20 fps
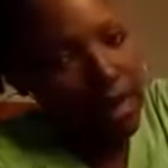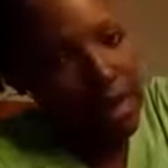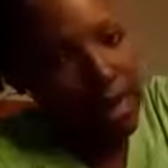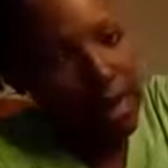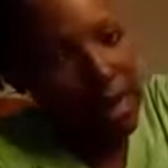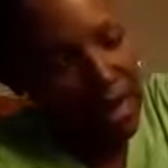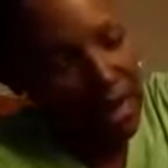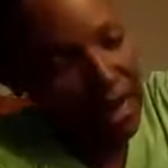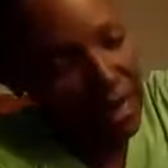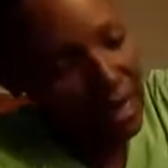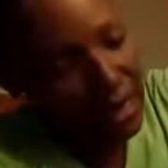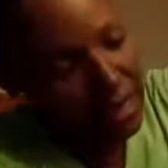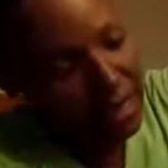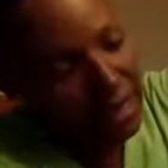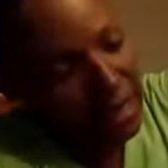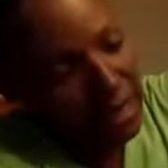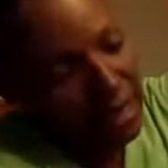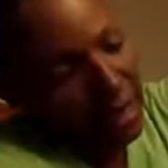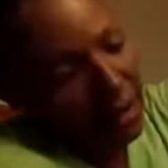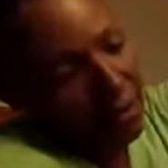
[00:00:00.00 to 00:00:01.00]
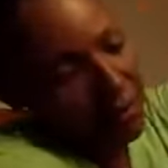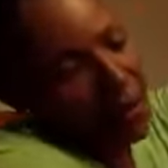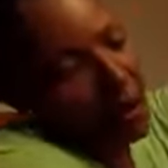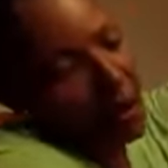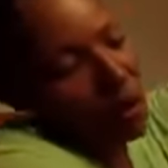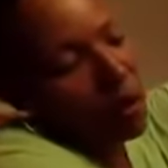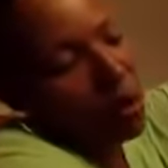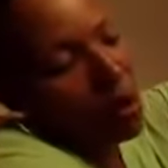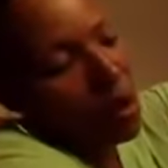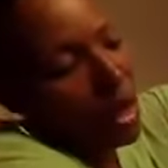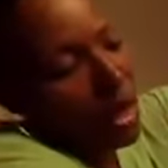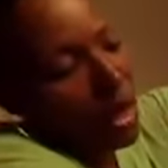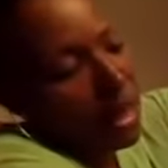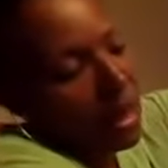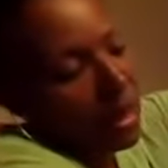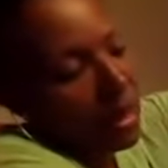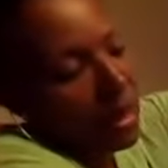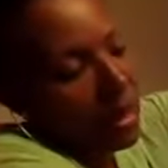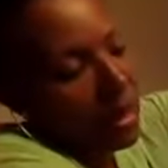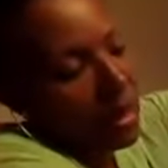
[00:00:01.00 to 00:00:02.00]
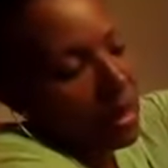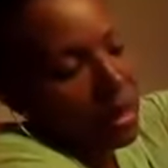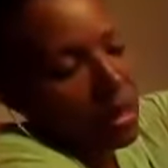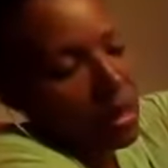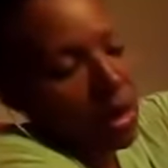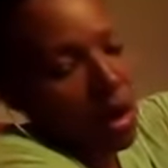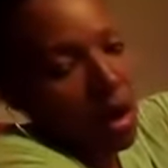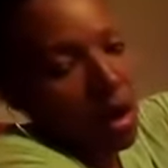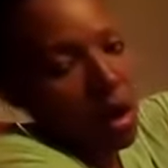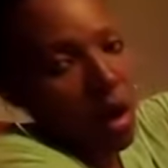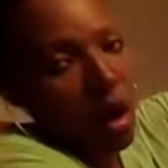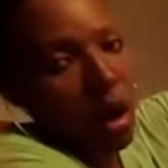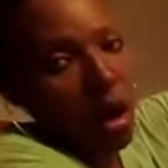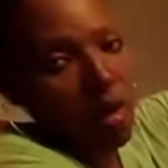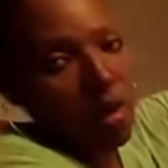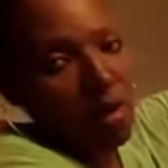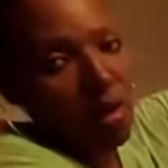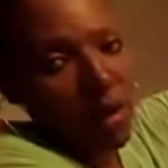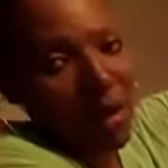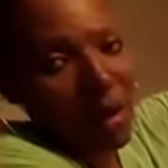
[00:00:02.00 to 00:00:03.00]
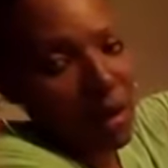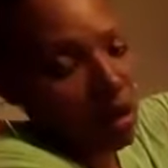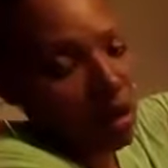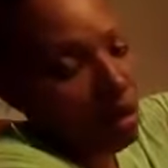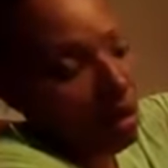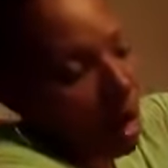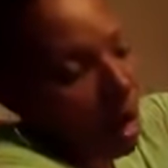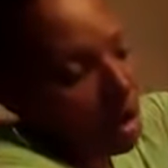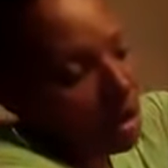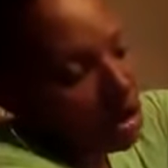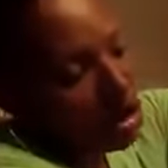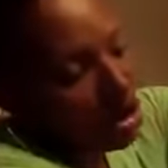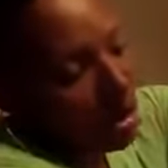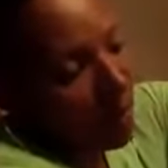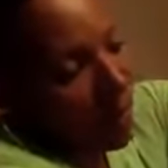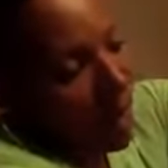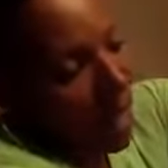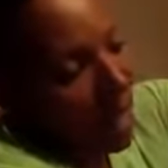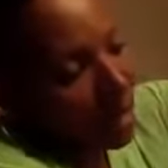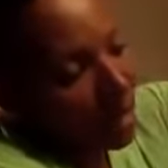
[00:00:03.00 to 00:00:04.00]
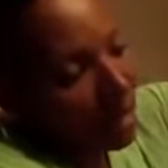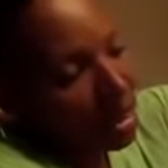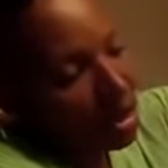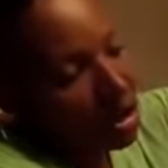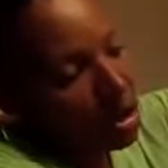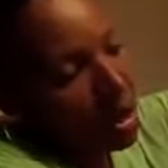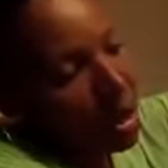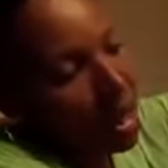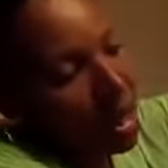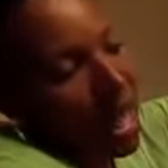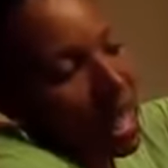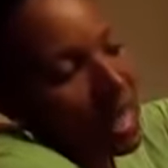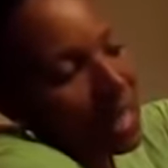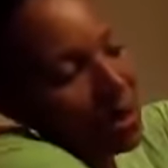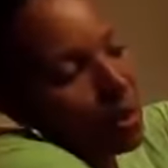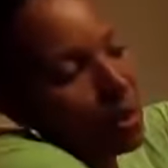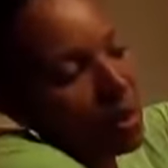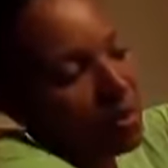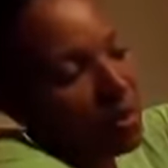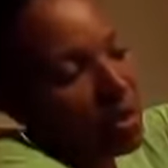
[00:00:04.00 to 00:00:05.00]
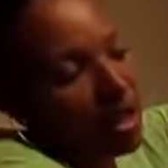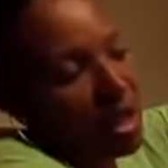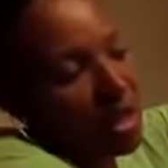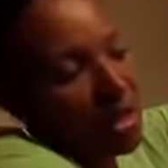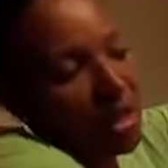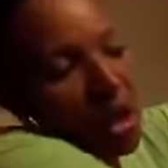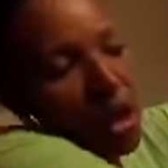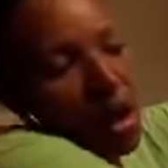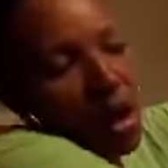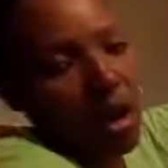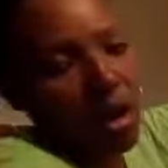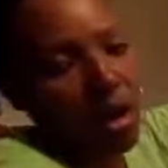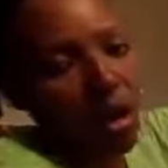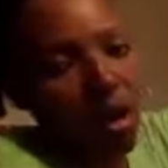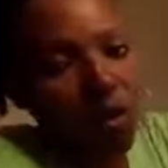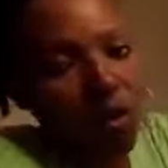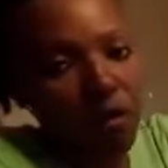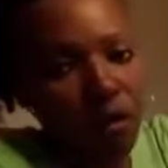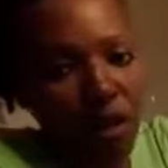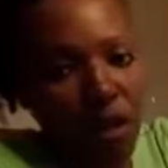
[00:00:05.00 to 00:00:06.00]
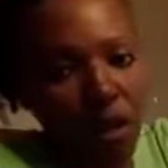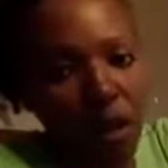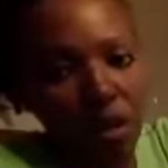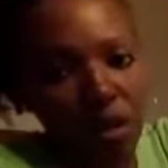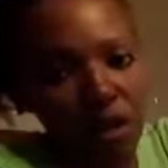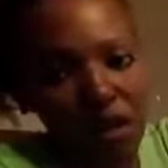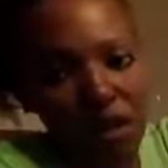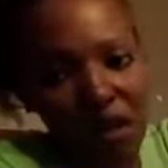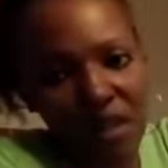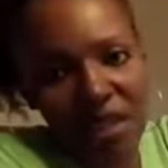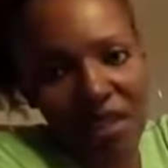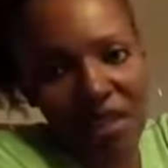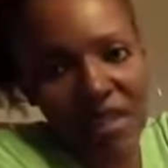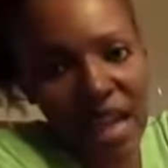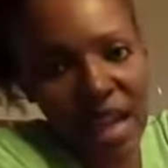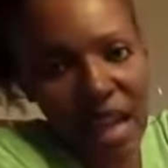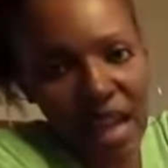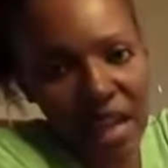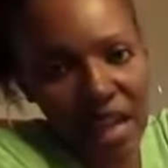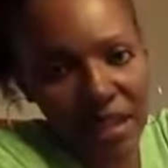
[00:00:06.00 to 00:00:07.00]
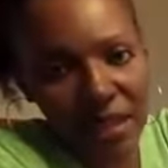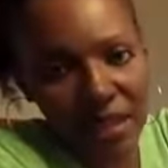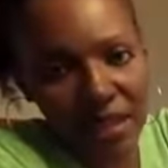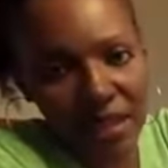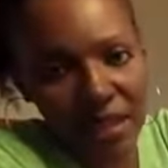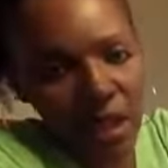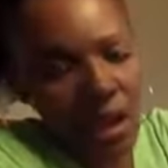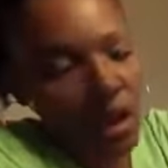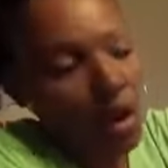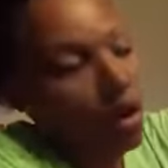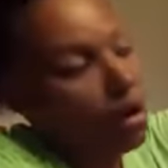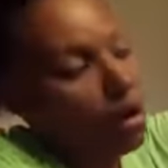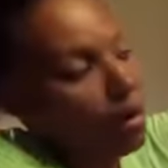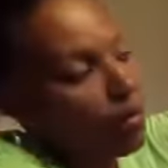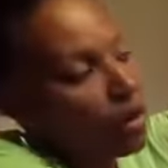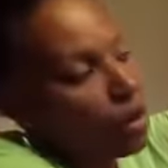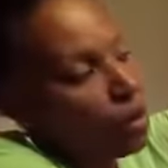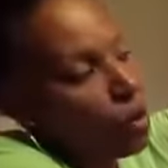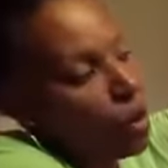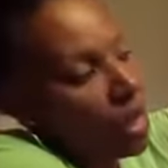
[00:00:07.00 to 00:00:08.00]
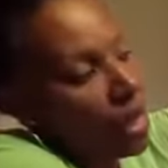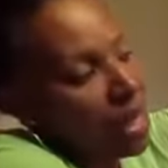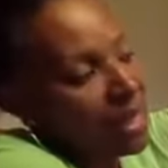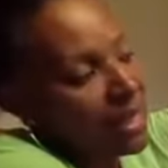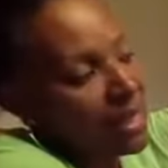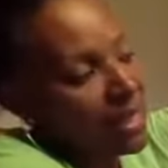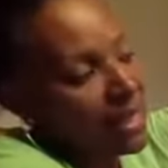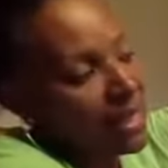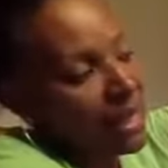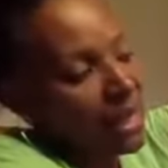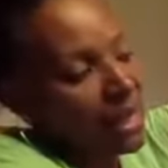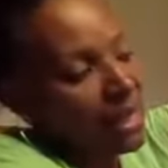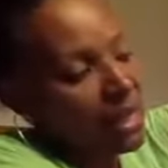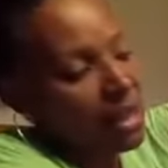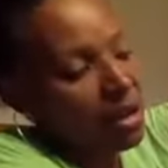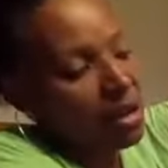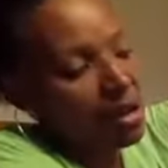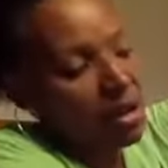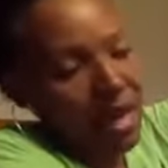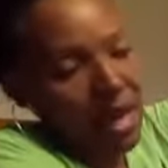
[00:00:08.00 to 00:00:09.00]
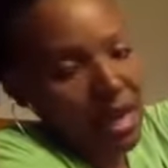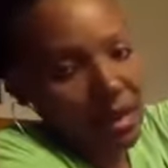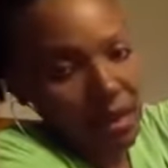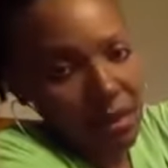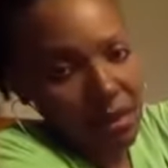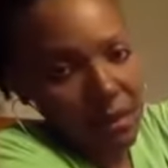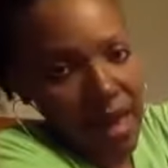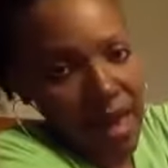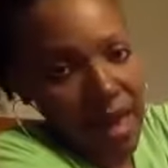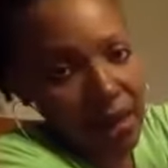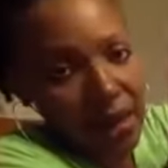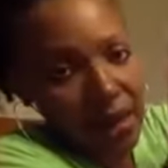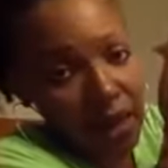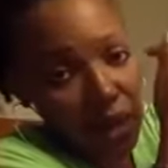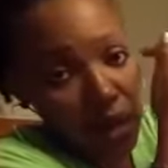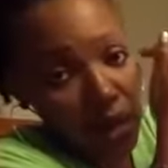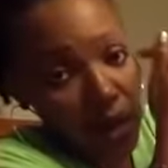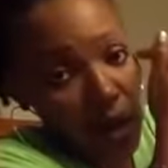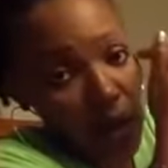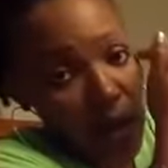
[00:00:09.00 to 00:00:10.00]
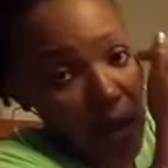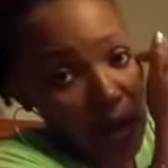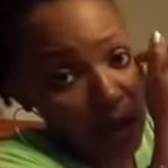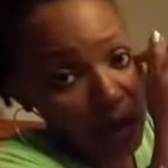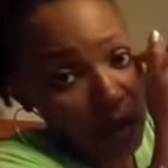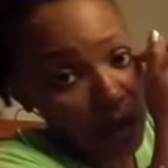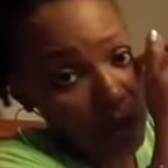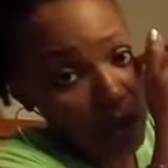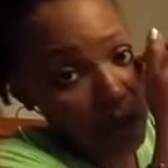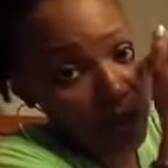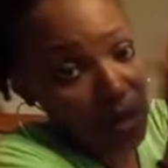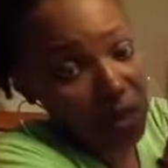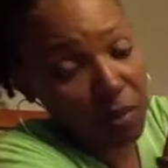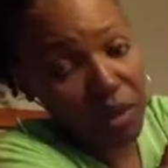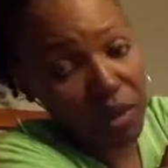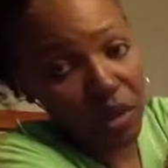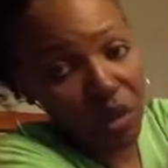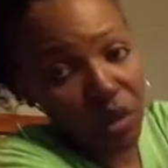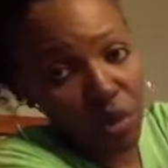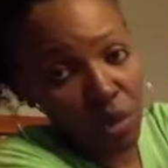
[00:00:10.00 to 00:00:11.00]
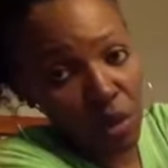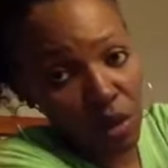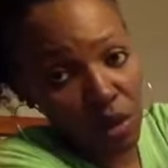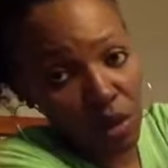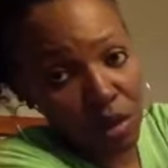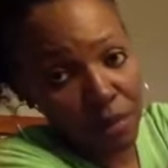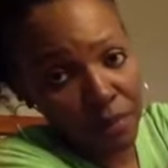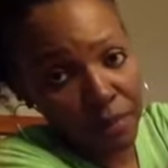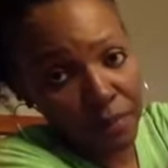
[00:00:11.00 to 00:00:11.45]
And if you wanted it to go all the way across your back, then your lines would have just gone over closer to the sides. Or if you wanted it skinnier down the back, then your lines would have just been shorter.